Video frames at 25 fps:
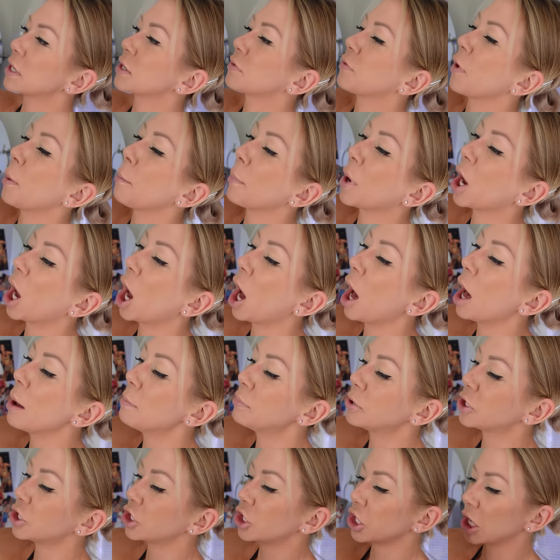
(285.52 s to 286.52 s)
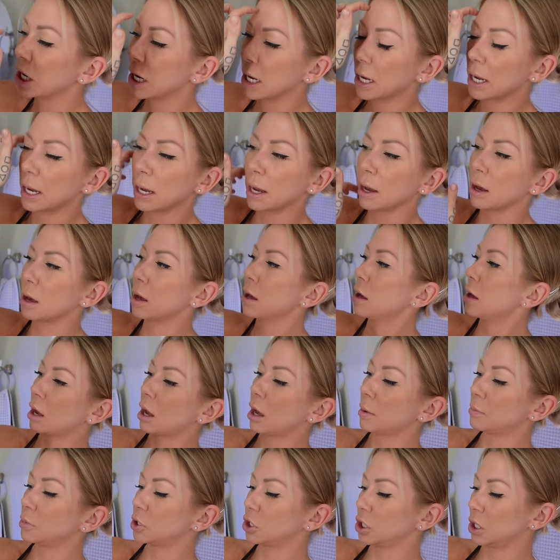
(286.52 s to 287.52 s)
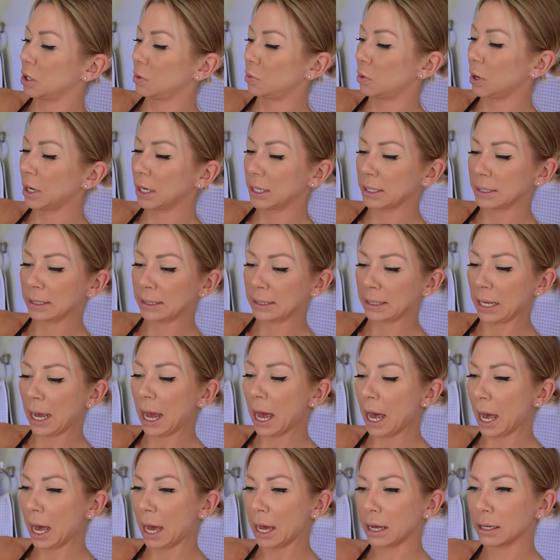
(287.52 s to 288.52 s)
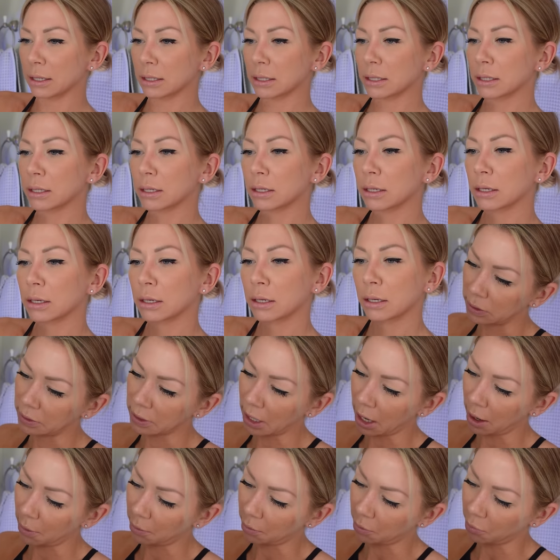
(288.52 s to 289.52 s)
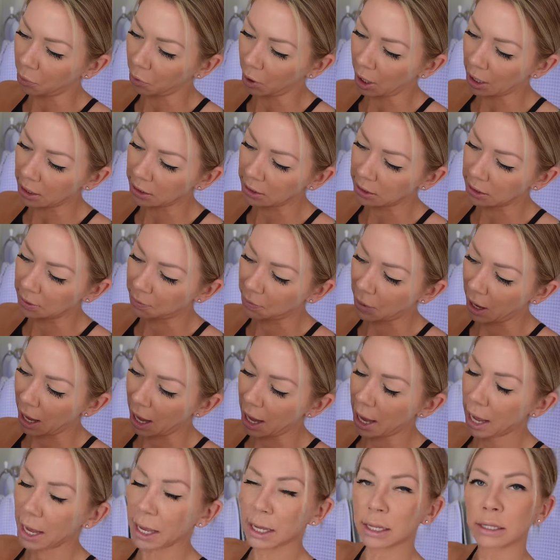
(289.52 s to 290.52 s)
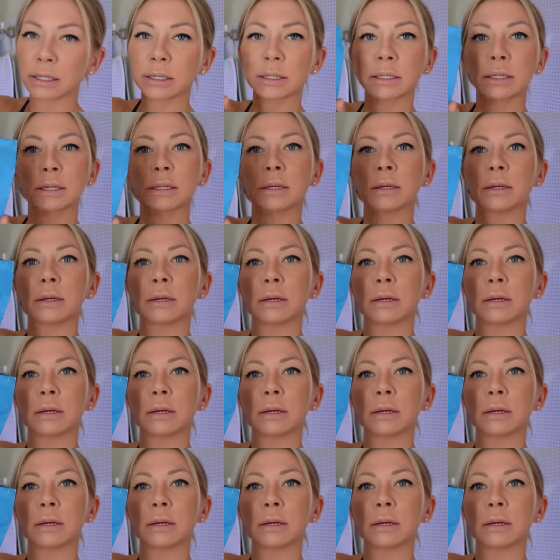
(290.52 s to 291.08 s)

is from Cupshe. Cupshe, what is that? Is that breast pads?